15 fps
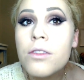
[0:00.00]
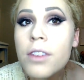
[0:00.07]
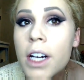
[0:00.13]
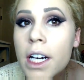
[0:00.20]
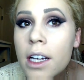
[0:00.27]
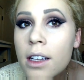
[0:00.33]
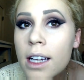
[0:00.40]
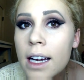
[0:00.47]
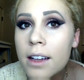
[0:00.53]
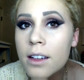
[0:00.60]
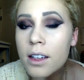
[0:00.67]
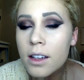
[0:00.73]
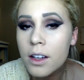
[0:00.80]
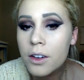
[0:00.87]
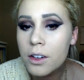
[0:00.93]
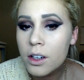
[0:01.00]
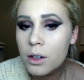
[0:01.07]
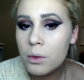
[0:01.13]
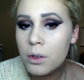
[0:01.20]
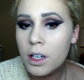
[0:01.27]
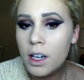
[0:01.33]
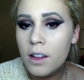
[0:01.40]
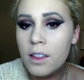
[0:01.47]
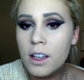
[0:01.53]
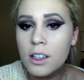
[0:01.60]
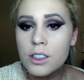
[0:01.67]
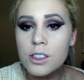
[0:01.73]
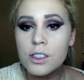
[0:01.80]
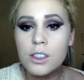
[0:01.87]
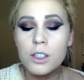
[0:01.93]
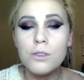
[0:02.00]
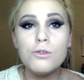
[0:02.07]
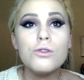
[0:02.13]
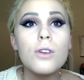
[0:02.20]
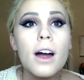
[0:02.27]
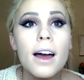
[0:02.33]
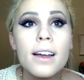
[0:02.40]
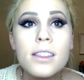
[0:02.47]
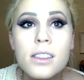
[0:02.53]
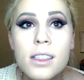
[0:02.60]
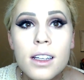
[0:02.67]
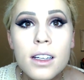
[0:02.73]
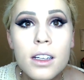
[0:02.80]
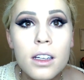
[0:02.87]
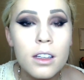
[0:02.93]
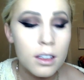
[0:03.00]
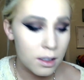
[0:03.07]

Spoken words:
Very lightly though, you don't want anything just too drastic.